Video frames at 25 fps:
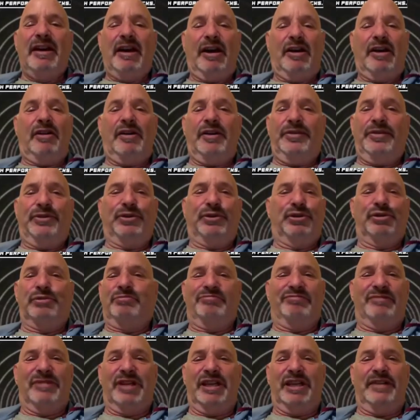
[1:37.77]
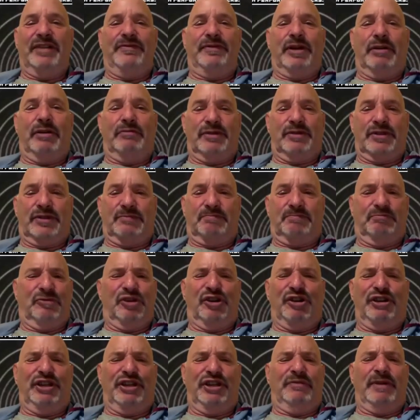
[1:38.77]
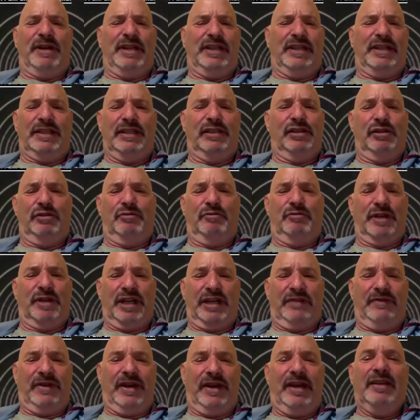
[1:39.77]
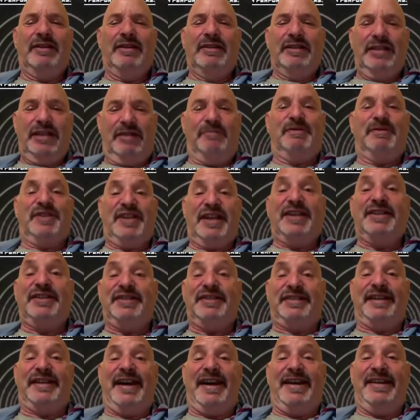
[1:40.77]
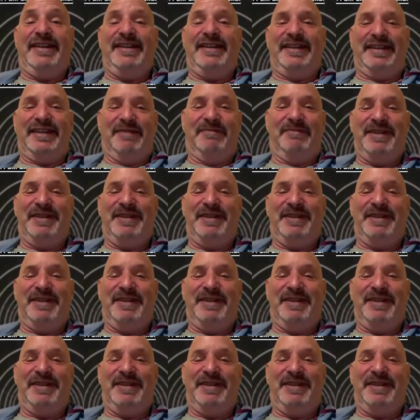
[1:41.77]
And I thought, even though it was 91-0 or whatever, it was entertaining.